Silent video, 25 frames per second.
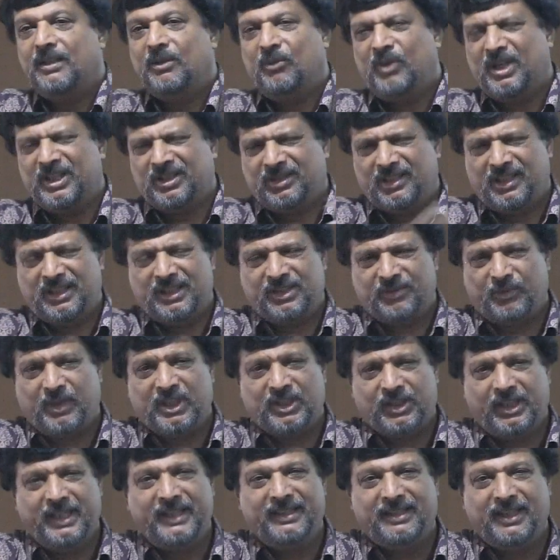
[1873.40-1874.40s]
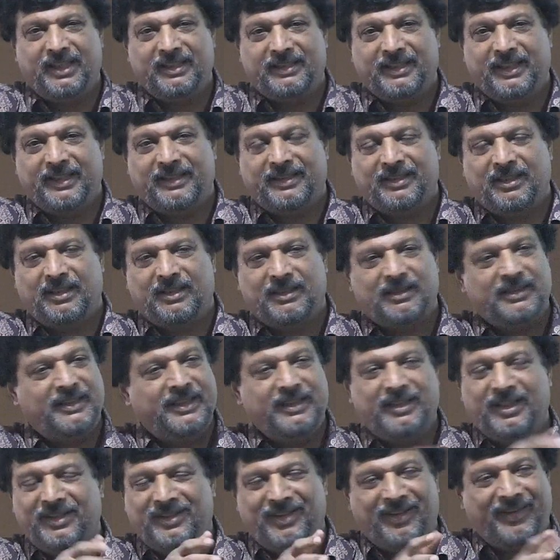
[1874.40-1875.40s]
What she says is,
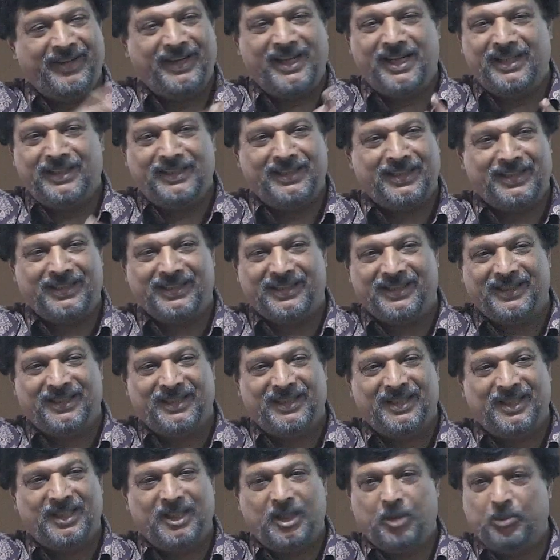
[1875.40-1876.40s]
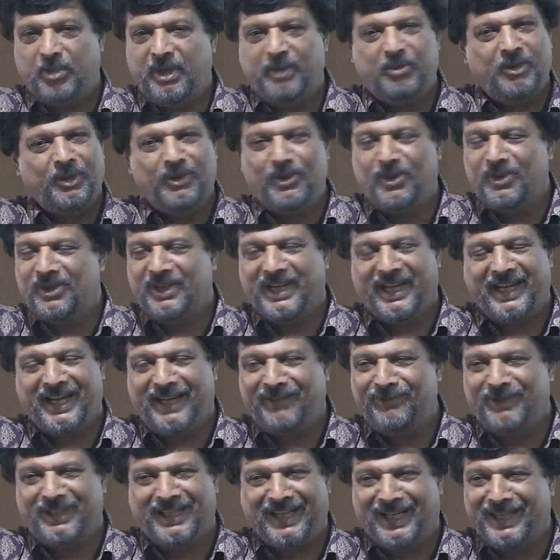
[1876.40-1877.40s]
this is redundant. People don't
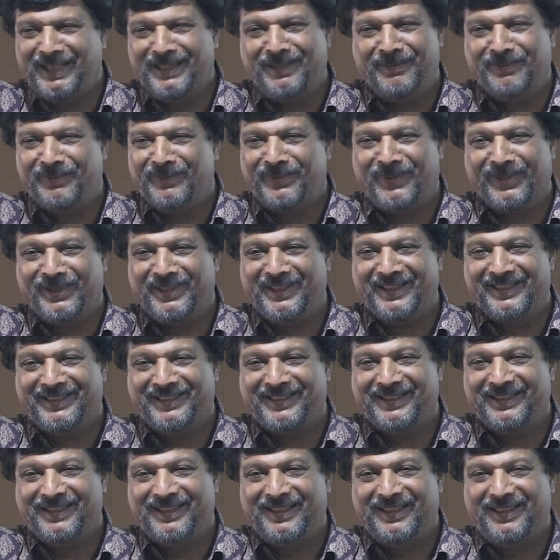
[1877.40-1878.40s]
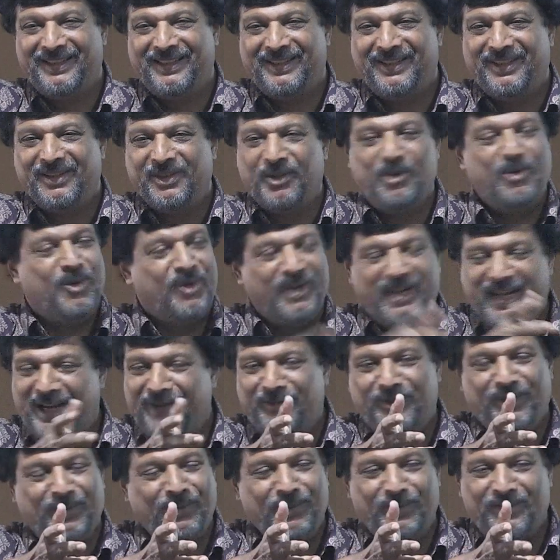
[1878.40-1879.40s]
have time for this. You don't
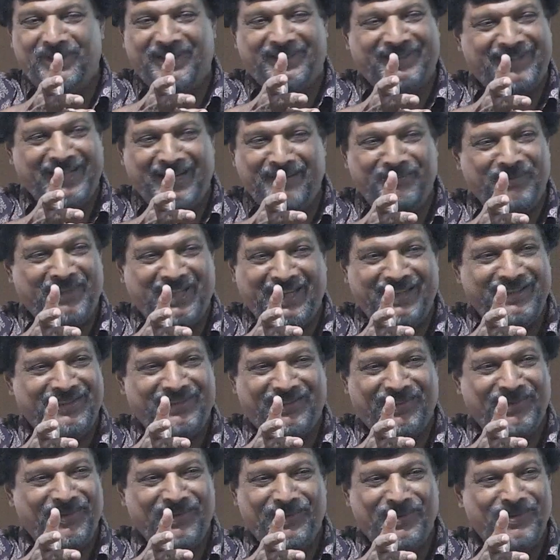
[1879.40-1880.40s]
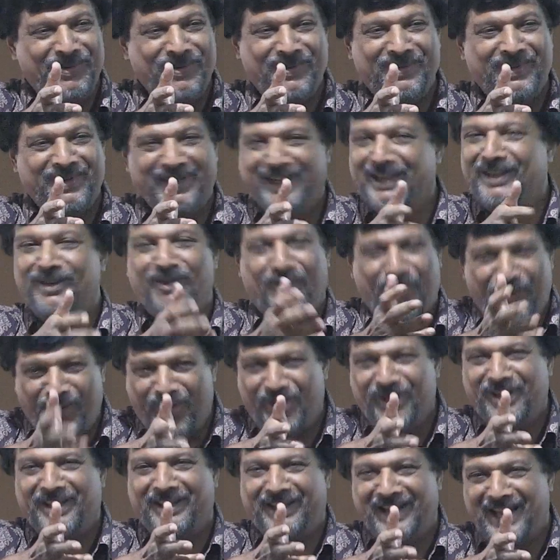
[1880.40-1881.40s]
have to do the same things you do in
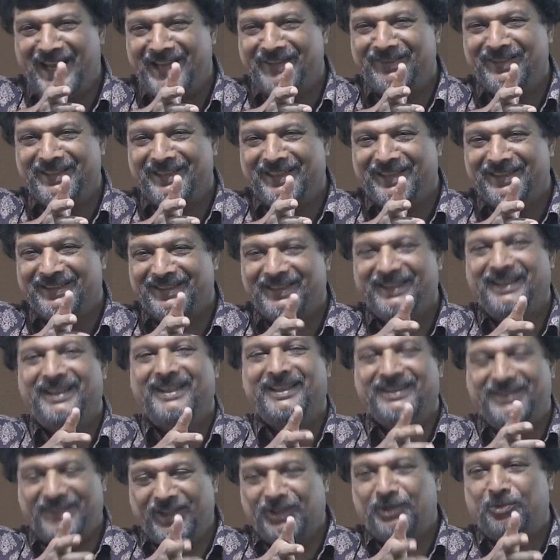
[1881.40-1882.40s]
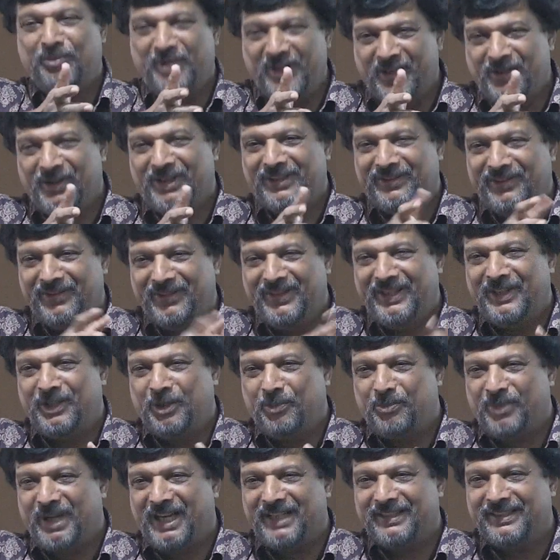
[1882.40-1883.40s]
all the languages just because you need
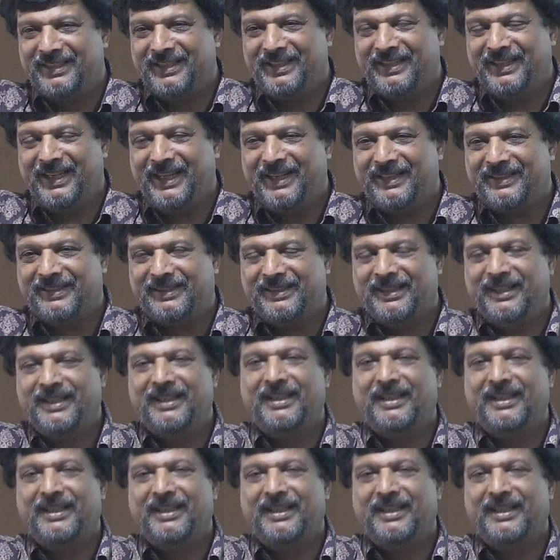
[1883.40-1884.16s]
to pass the test.